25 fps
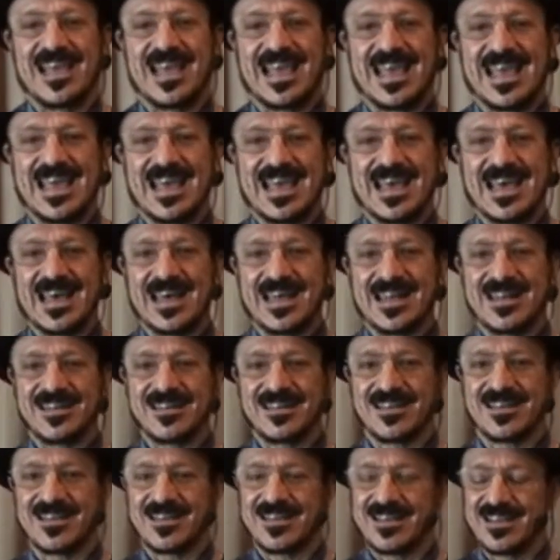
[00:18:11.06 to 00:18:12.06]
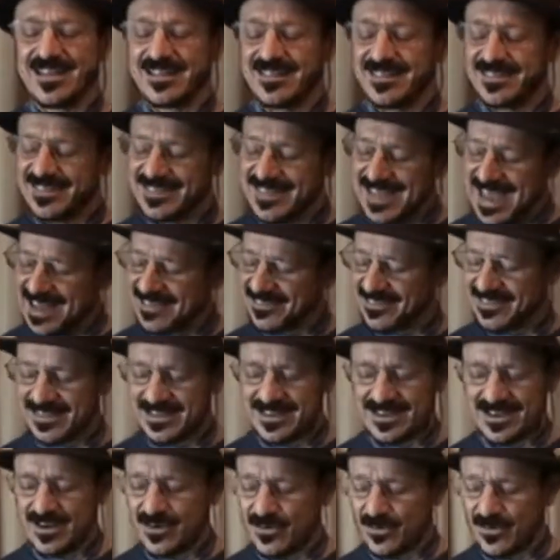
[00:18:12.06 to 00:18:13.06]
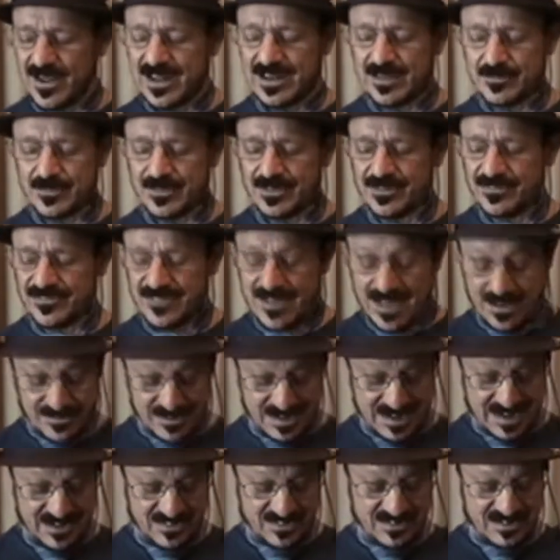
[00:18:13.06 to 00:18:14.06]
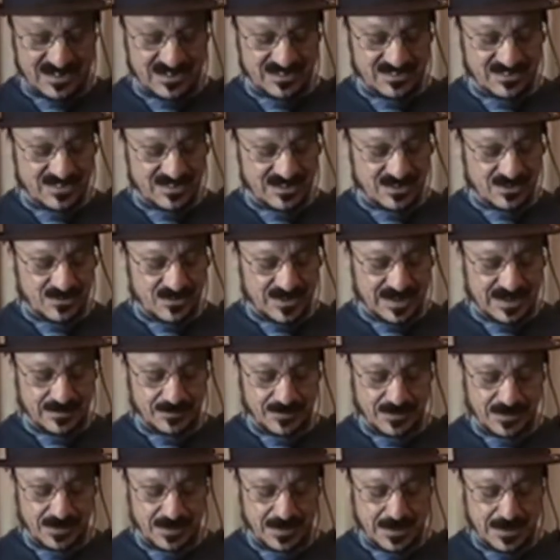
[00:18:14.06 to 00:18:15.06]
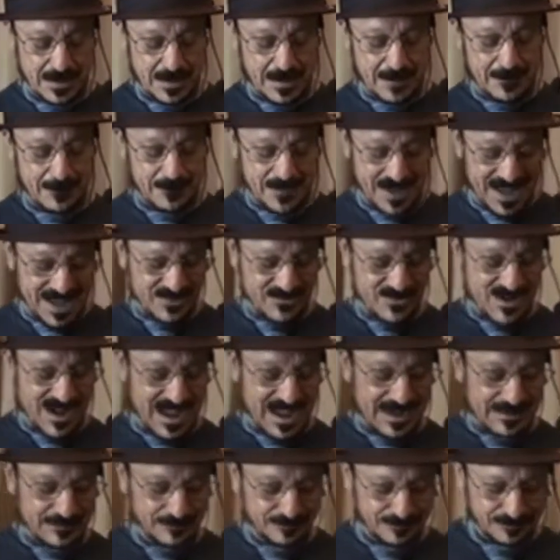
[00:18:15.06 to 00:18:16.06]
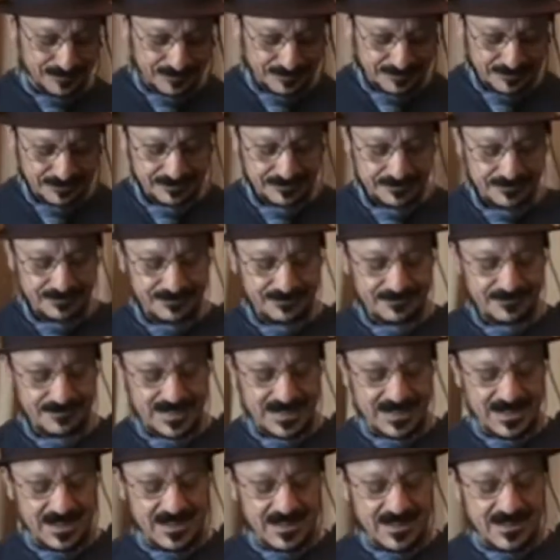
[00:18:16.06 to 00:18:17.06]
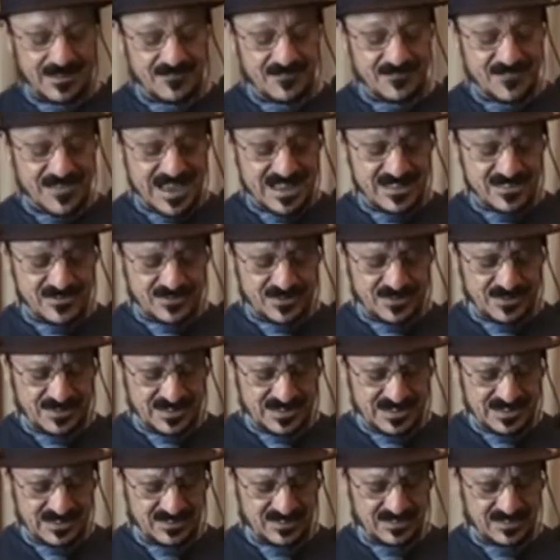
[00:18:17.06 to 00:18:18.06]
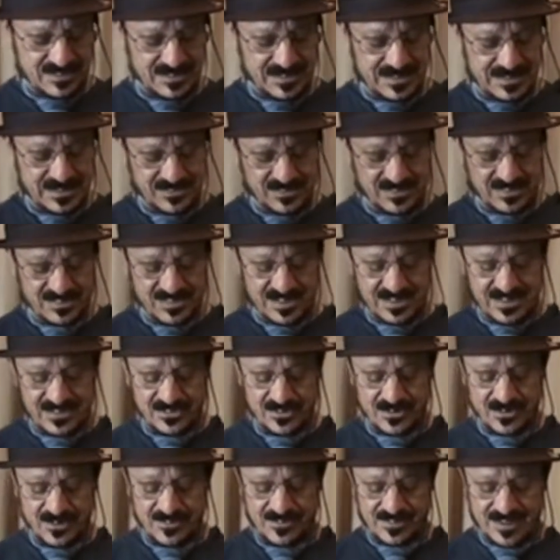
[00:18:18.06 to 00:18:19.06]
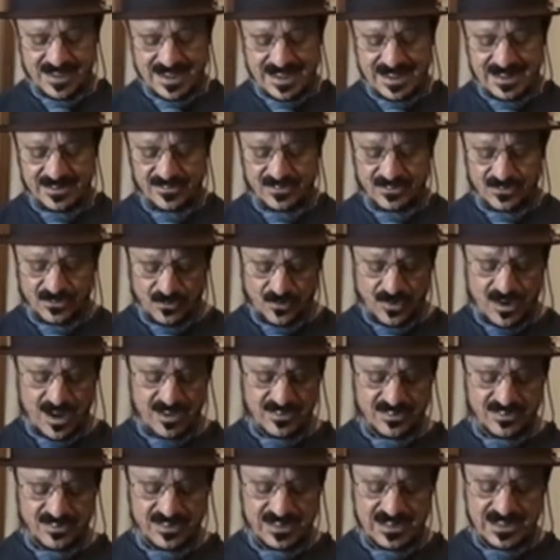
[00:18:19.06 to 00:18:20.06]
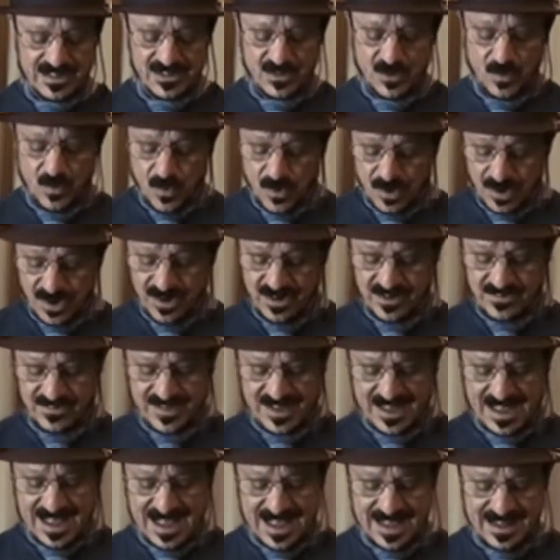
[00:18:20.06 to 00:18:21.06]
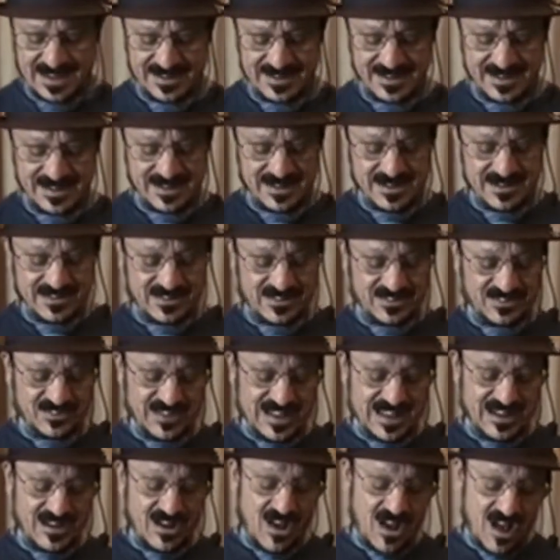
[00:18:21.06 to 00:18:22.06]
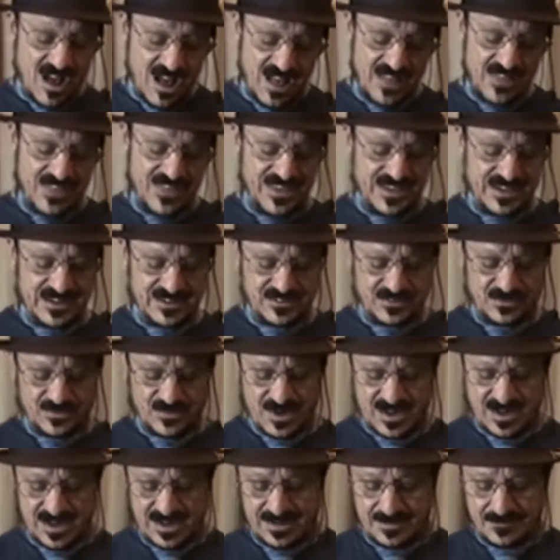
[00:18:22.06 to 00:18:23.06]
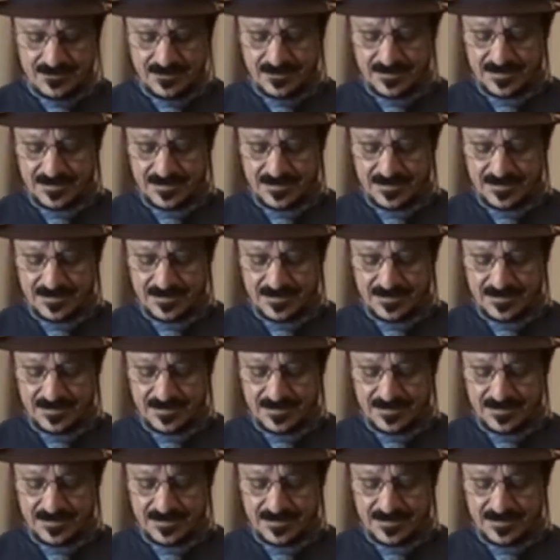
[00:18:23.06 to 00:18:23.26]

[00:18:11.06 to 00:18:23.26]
and that's an incredible foundation. It's an incredible bedrock. Faithfulness is a teacher of God's trust in the Word of God to set all things right,